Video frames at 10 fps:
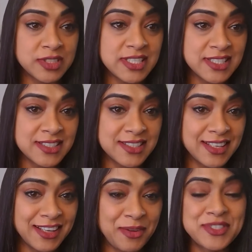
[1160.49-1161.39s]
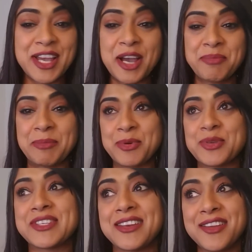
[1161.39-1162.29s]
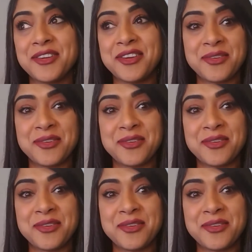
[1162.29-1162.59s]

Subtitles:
distancing, it was young people who said, no,